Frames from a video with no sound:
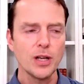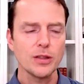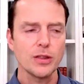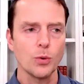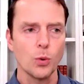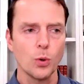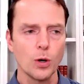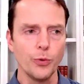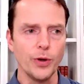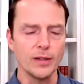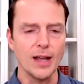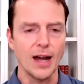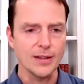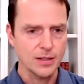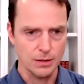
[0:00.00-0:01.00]
you look at the Oura
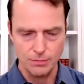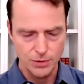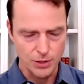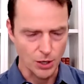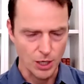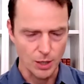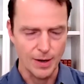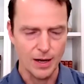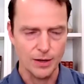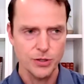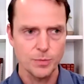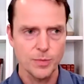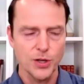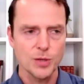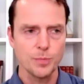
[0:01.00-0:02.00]
Ring, not to talk about it
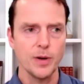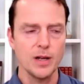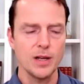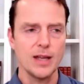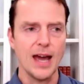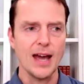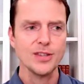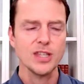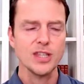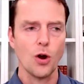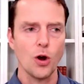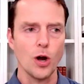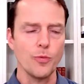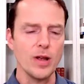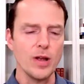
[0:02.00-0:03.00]
too much, but it has the
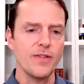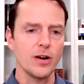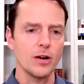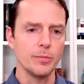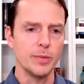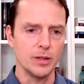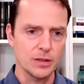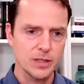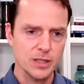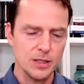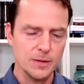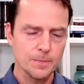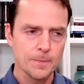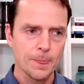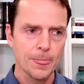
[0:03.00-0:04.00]
heart rate
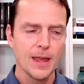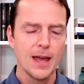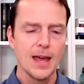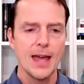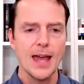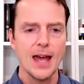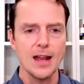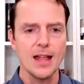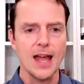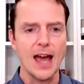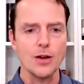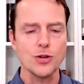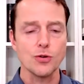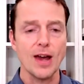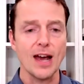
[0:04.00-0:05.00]
variability, and it
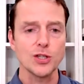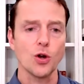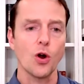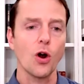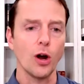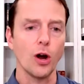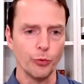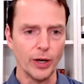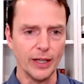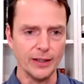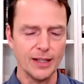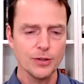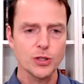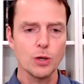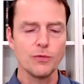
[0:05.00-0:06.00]
has your actual heart rate.
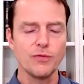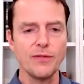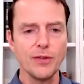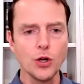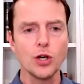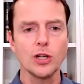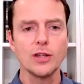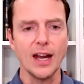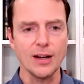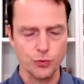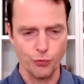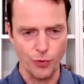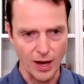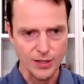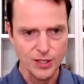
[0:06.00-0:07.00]
And so if you're having a good
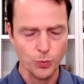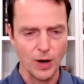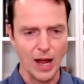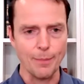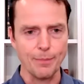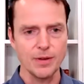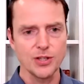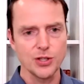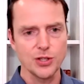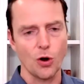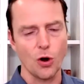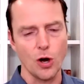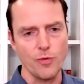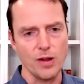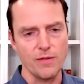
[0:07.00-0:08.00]
night's rest, what happens is your
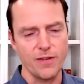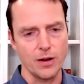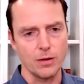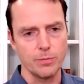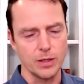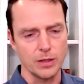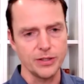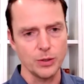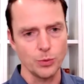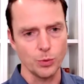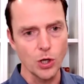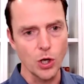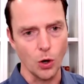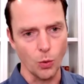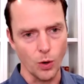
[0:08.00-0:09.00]
heart rate variability
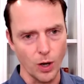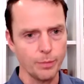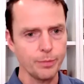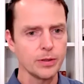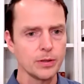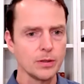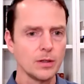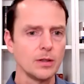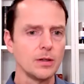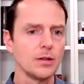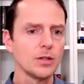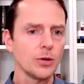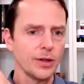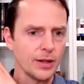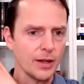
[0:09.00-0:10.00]
will go up
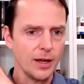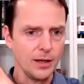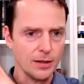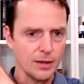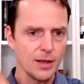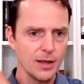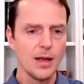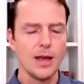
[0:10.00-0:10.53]
during the night,